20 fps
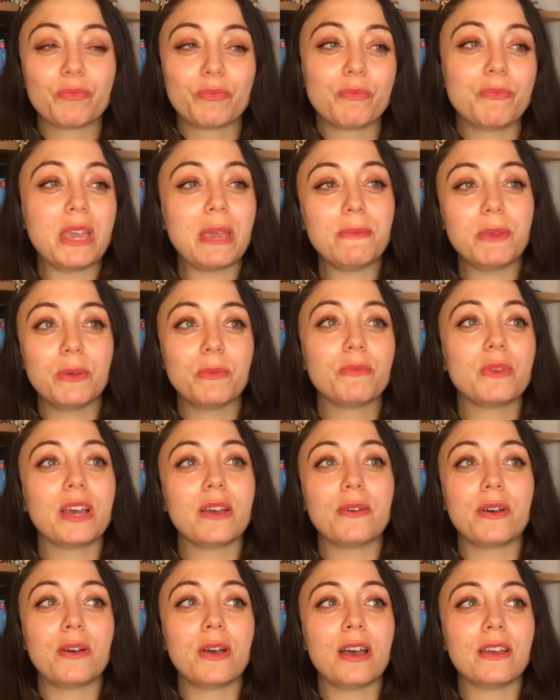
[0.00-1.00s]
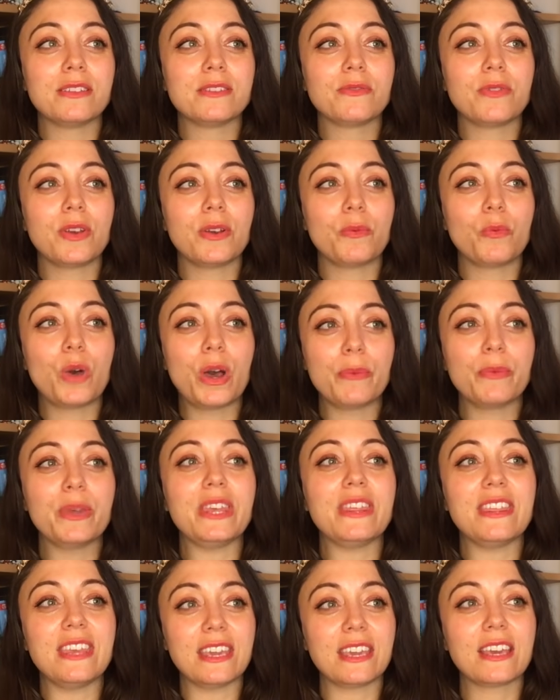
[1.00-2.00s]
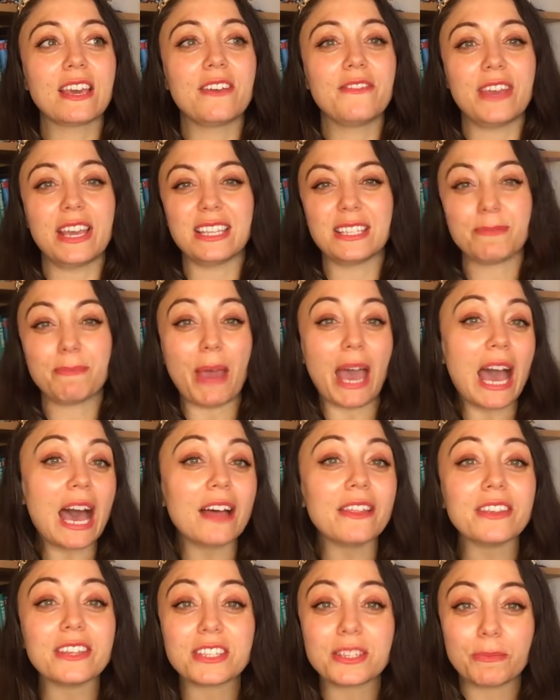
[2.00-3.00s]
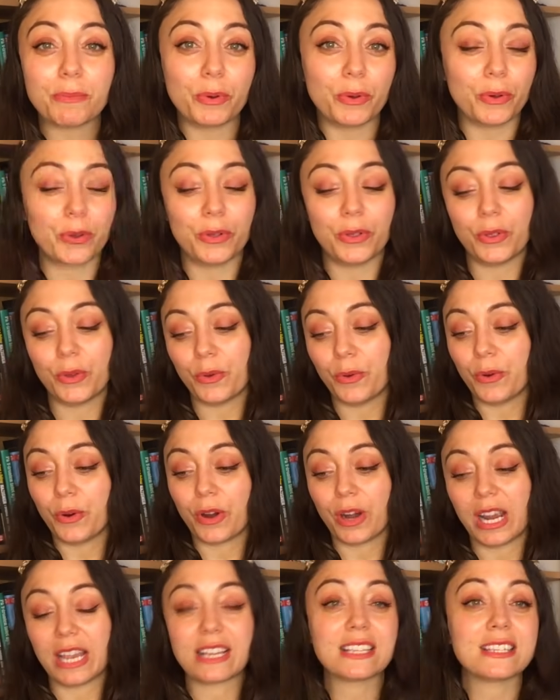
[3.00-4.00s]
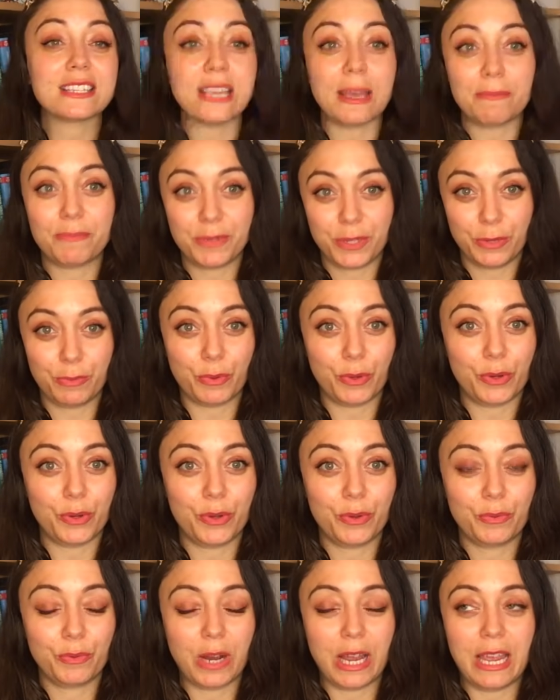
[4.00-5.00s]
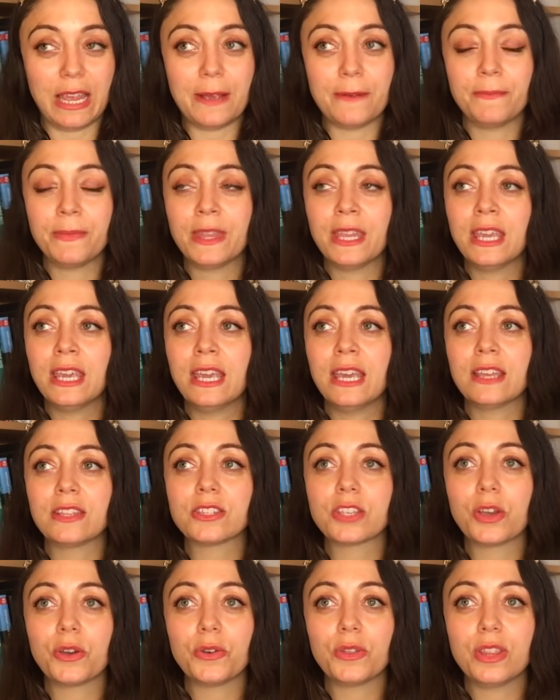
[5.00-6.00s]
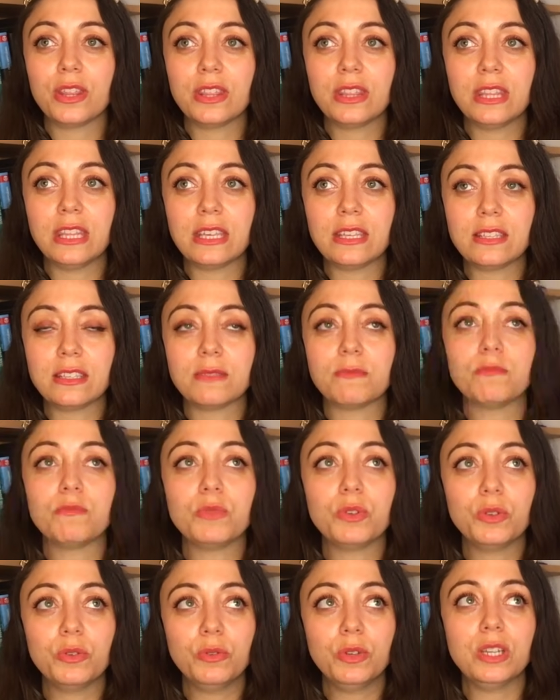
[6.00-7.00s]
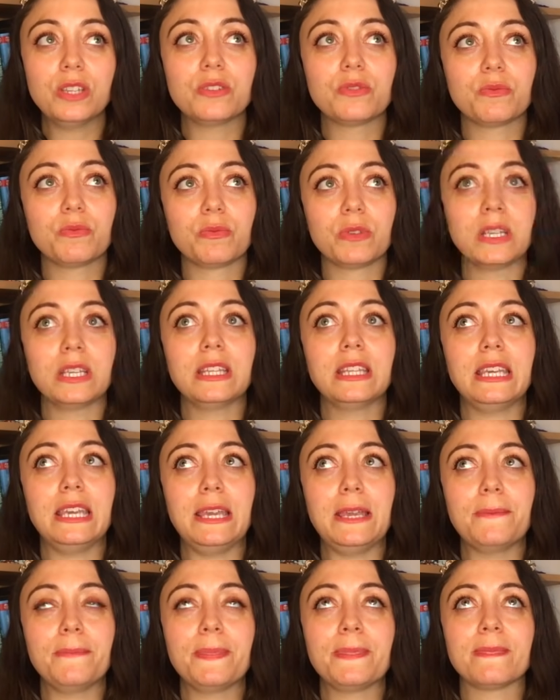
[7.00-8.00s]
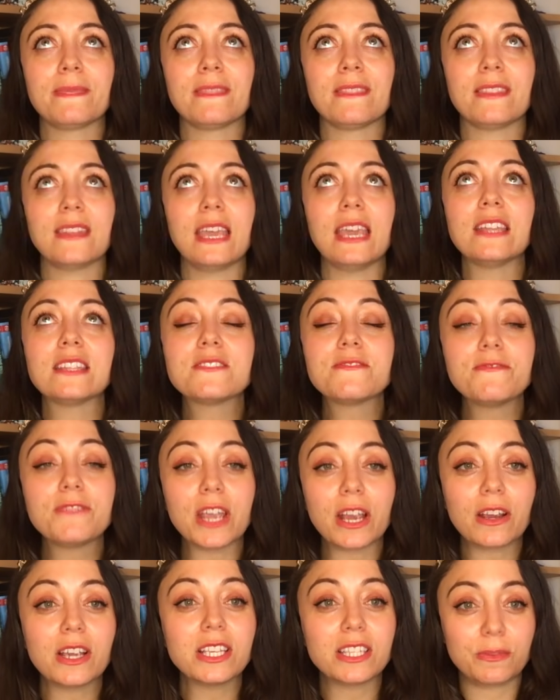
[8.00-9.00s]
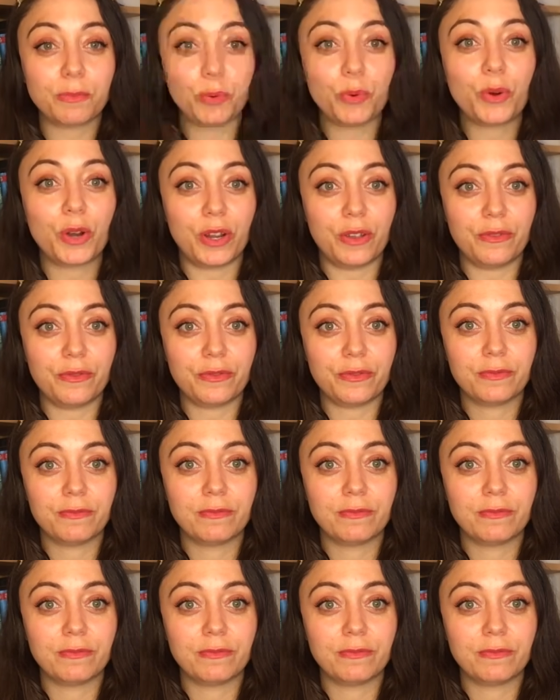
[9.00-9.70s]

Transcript: maybe as what we think of as palatable or acceptable, right? So this moon is really, it's very supportive.